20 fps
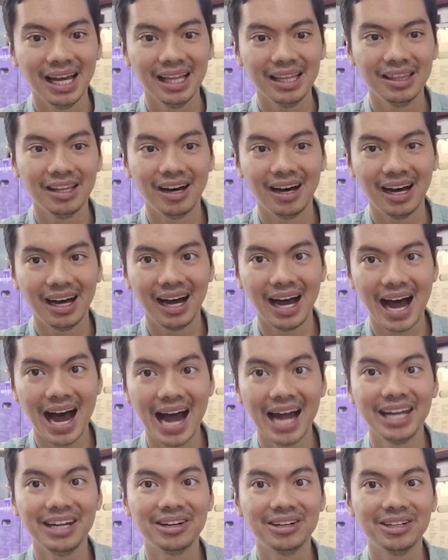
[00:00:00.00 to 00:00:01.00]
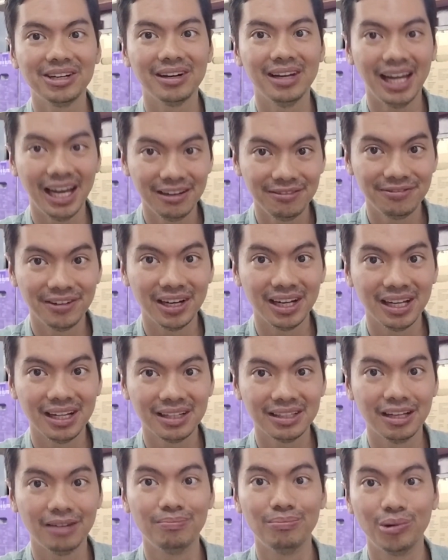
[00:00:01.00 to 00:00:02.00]
the higher your
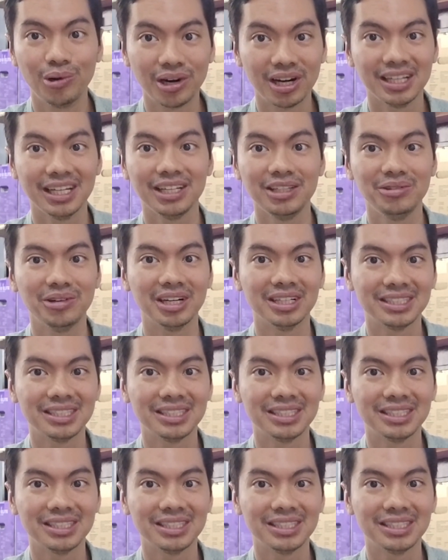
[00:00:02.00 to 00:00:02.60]
level, the more that you are